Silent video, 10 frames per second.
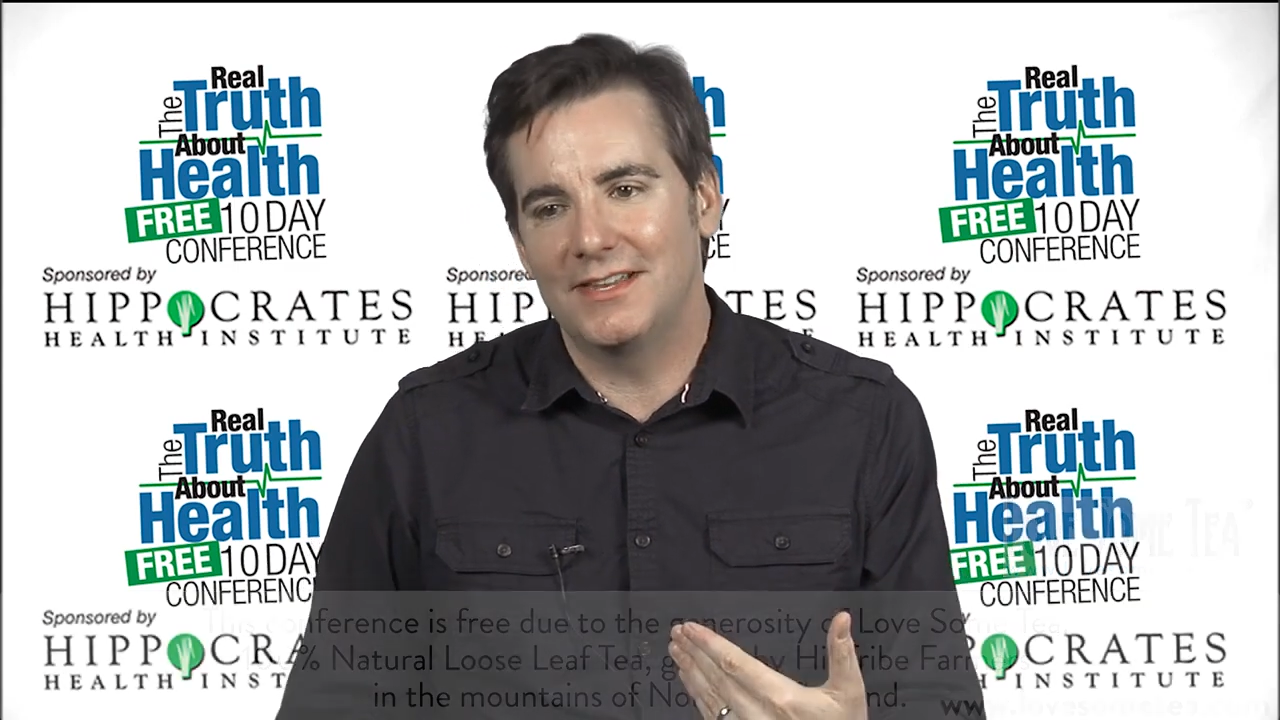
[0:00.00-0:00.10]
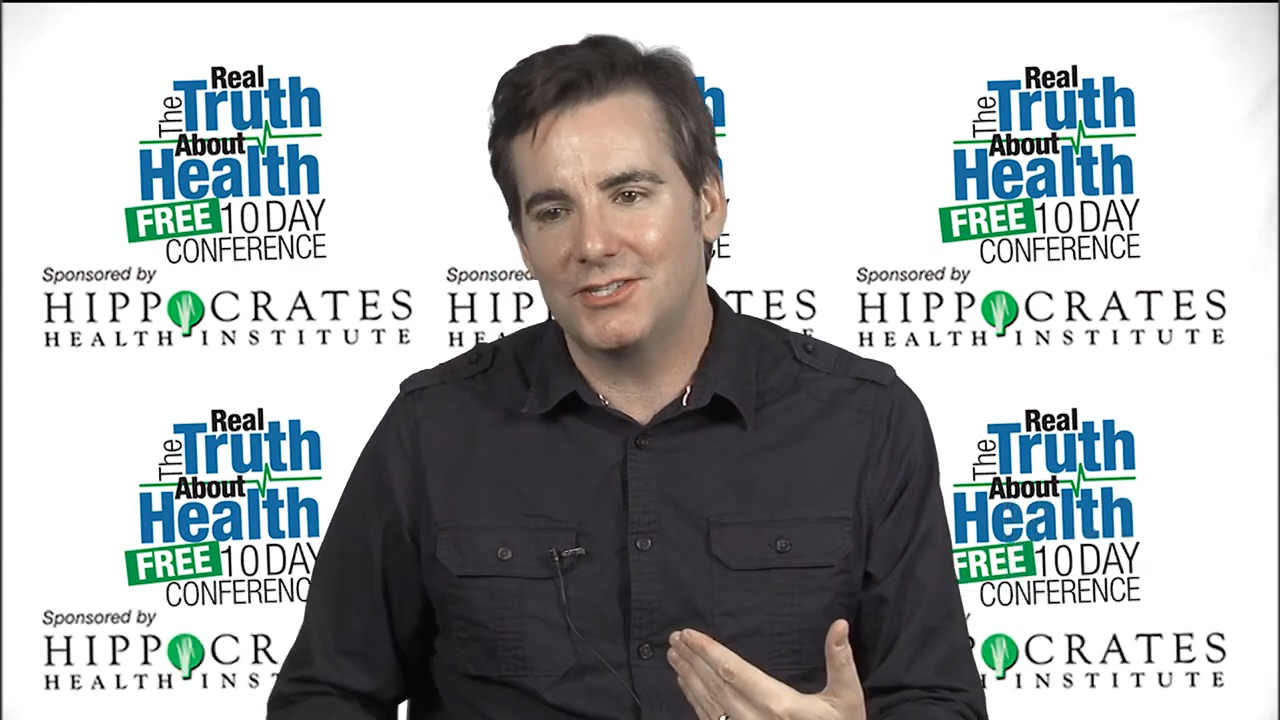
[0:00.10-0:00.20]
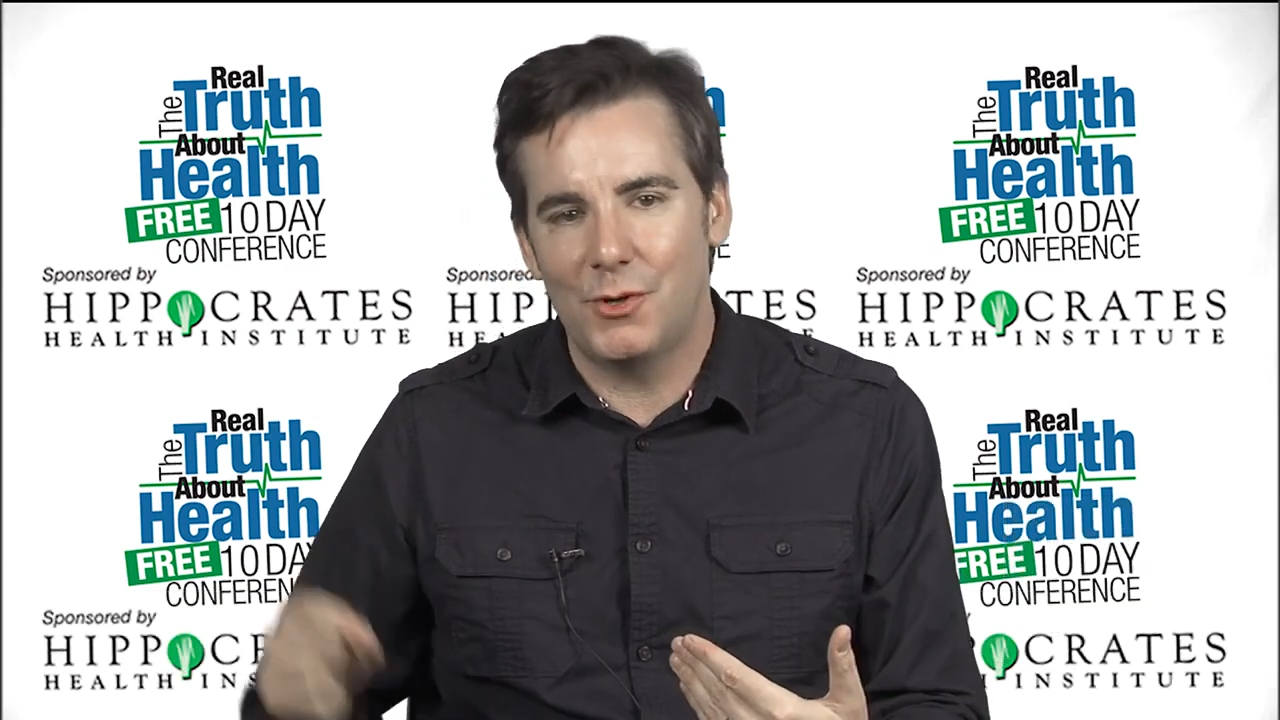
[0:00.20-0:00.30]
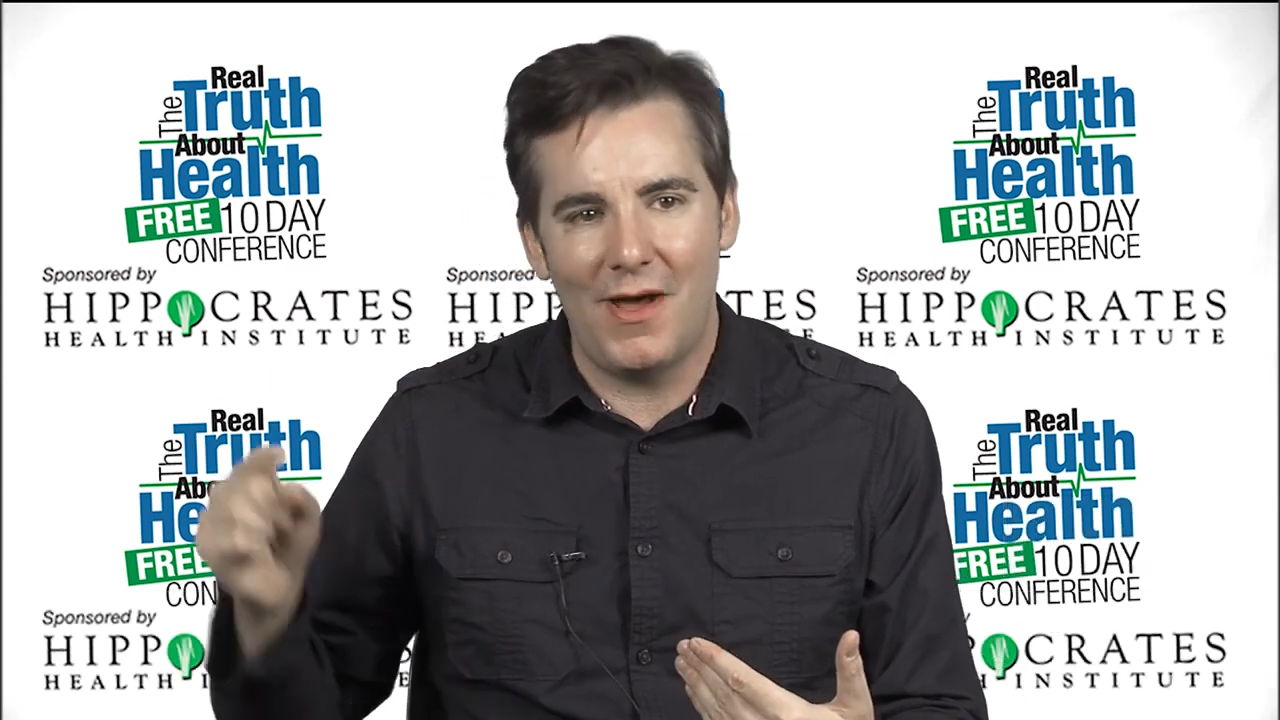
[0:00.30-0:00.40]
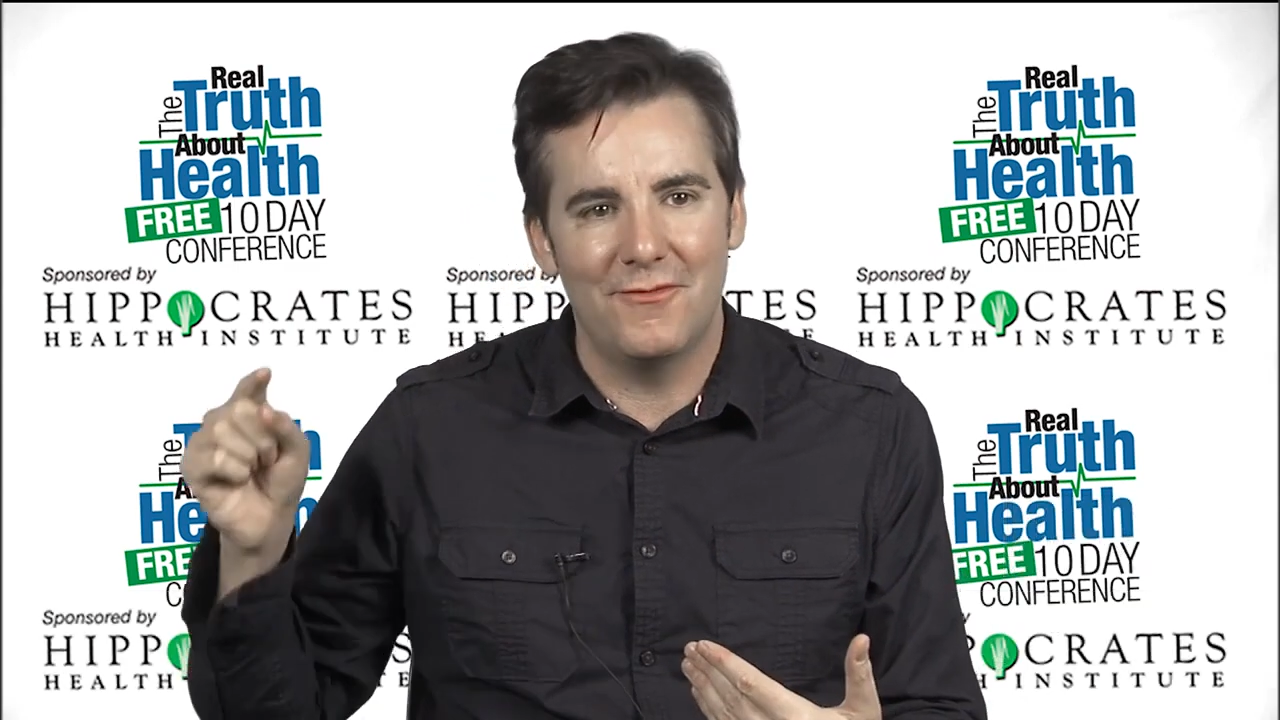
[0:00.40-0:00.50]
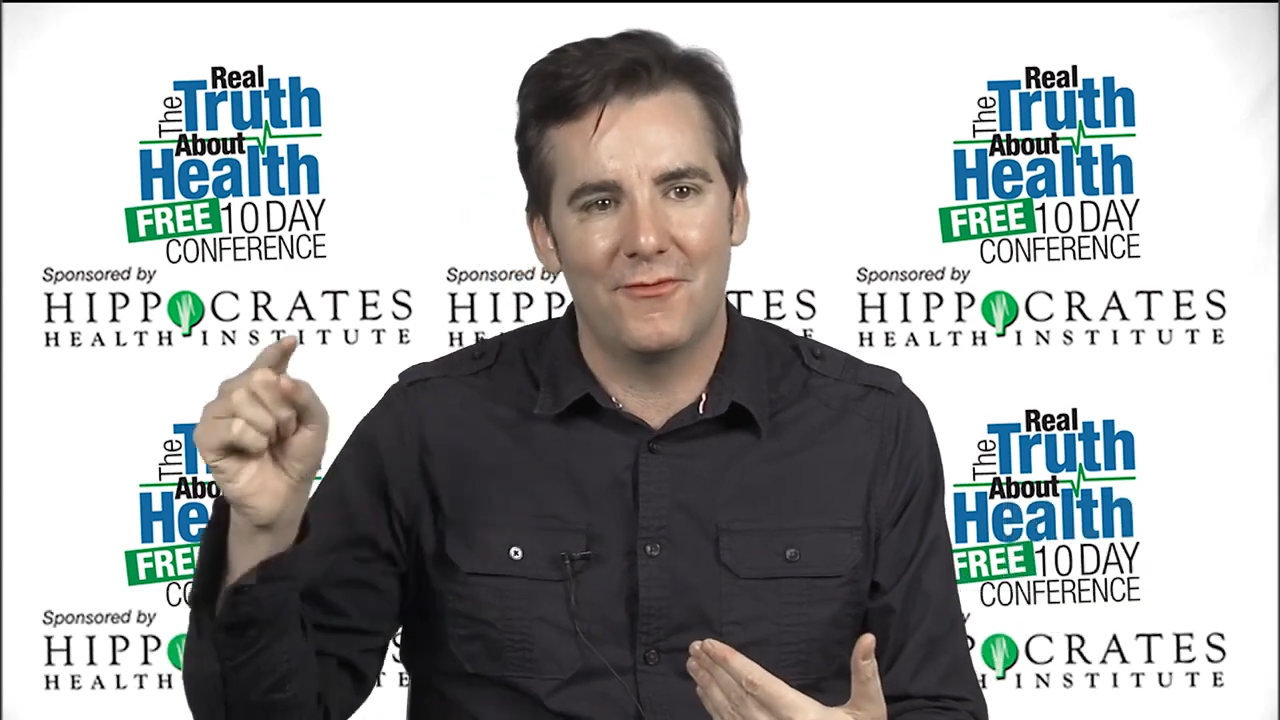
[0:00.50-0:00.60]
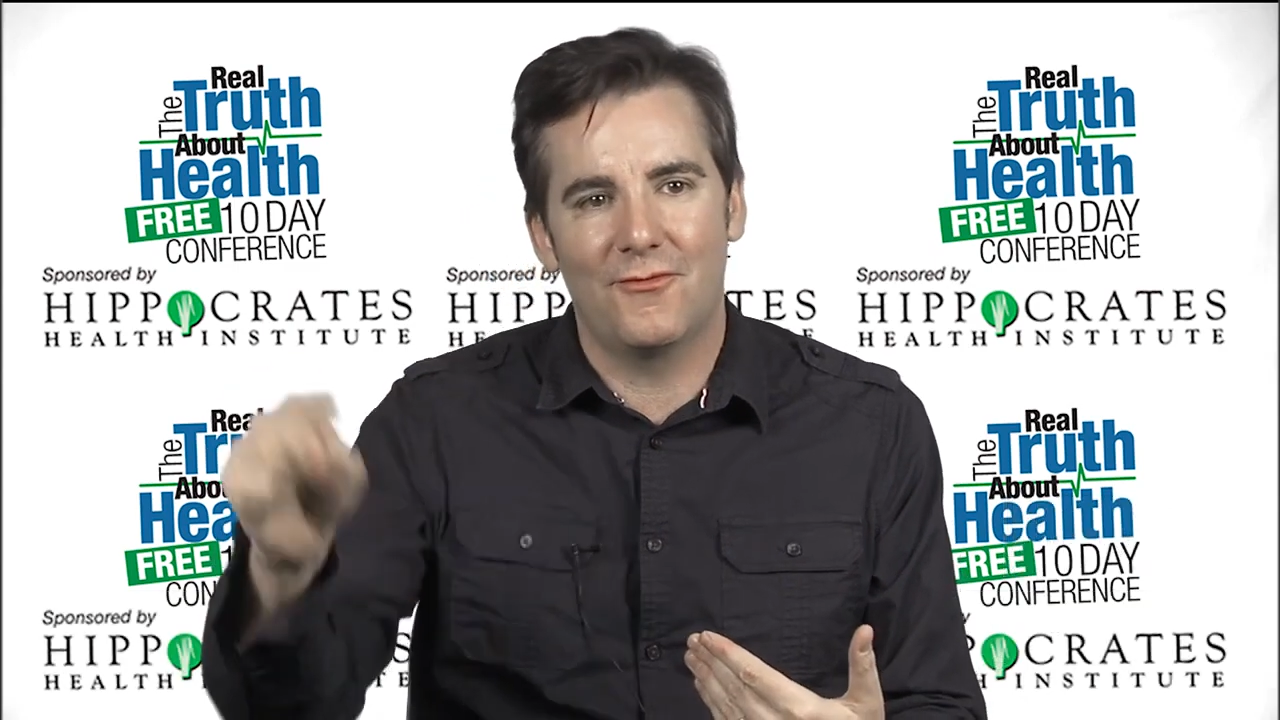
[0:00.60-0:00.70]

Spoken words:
And let's go out in